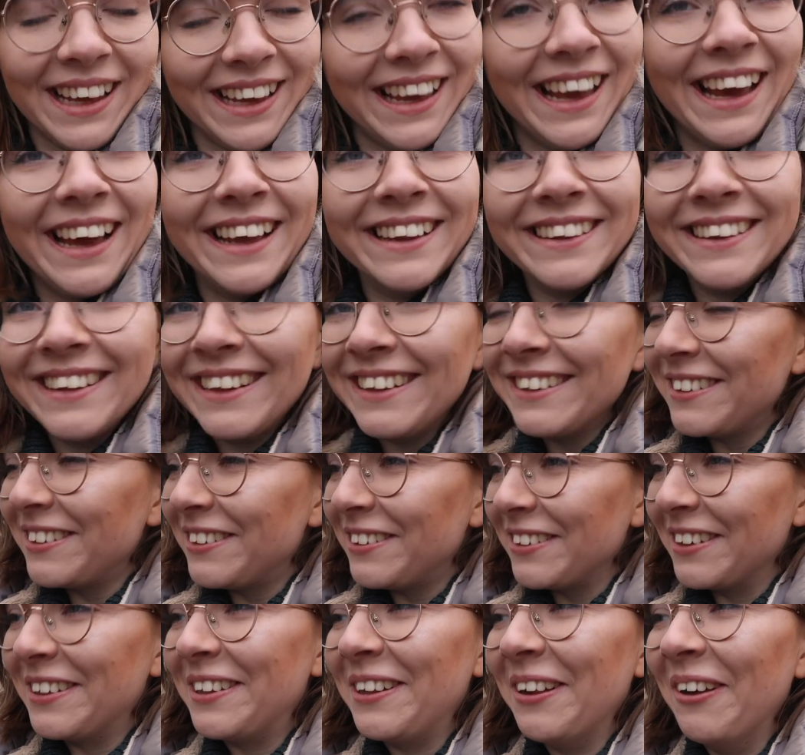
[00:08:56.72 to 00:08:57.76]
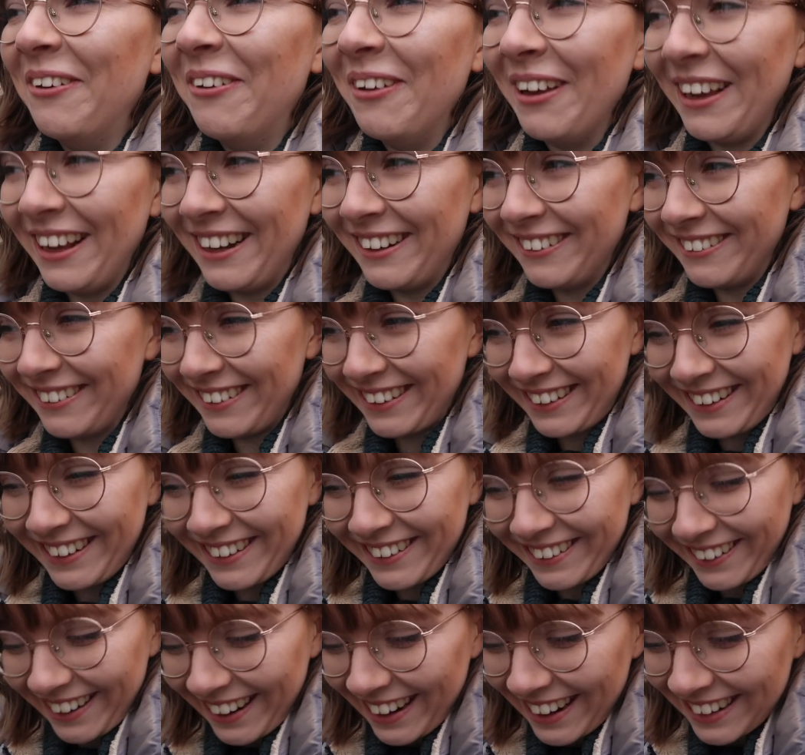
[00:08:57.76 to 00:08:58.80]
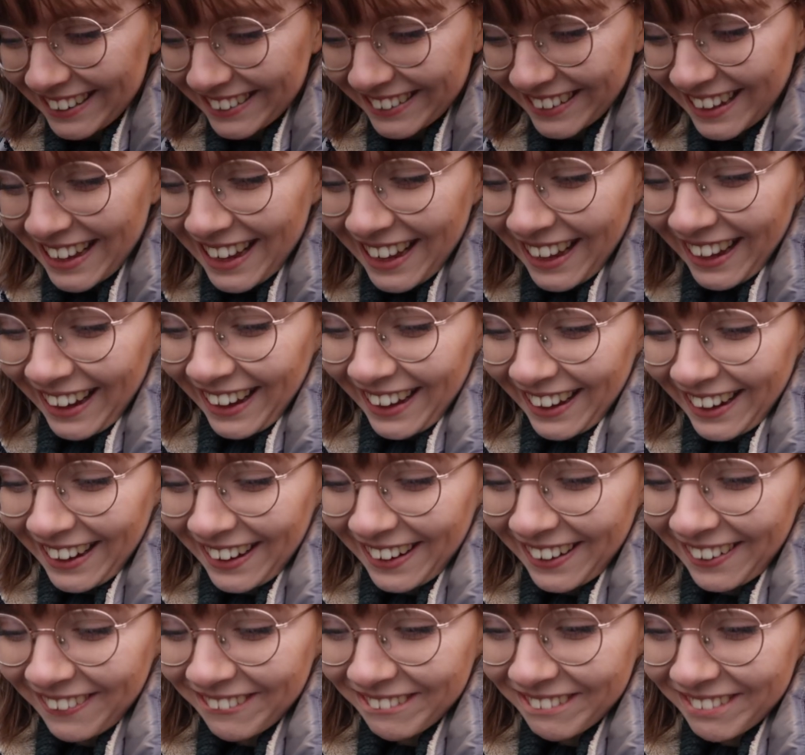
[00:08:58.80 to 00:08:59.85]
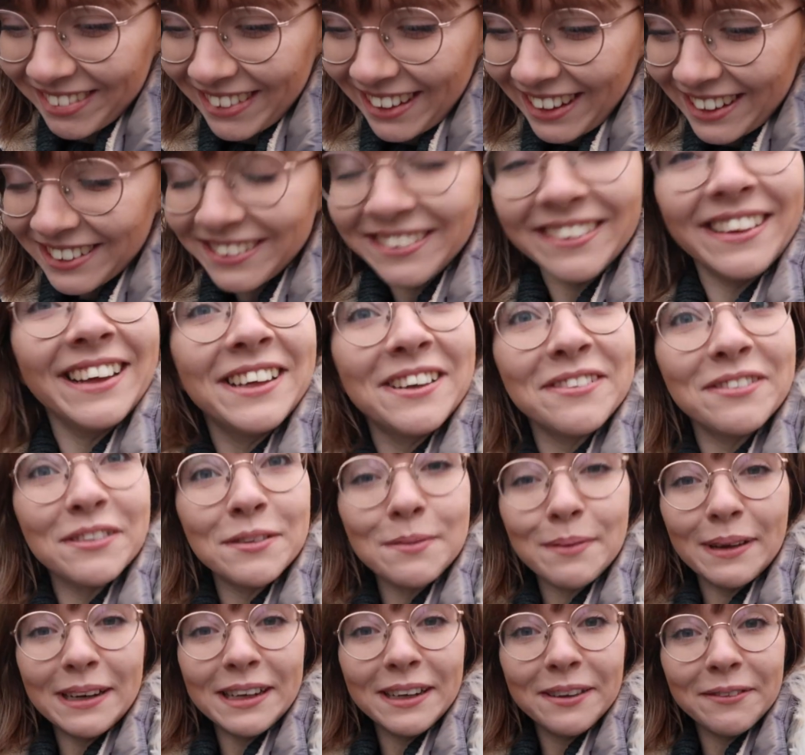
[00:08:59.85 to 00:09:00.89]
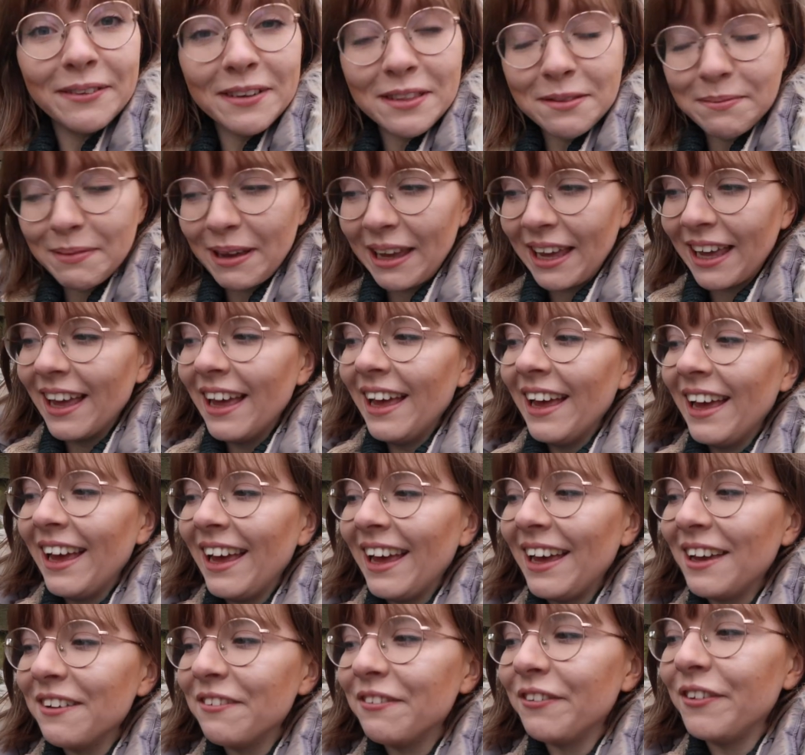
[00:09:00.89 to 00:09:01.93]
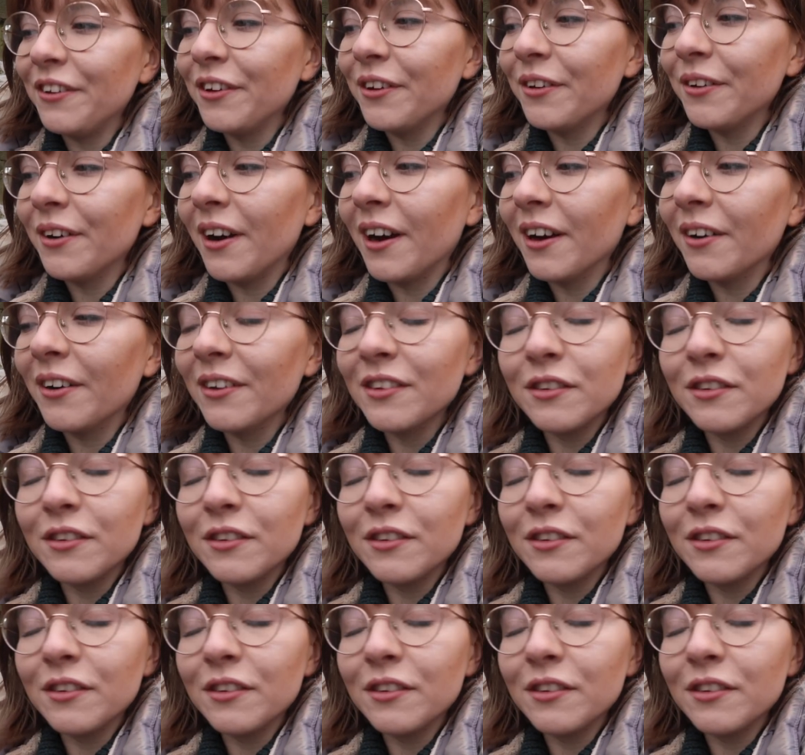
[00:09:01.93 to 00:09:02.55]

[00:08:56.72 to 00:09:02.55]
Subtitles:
Yeah, it's just been really great. So thank you for spending it with me. If you are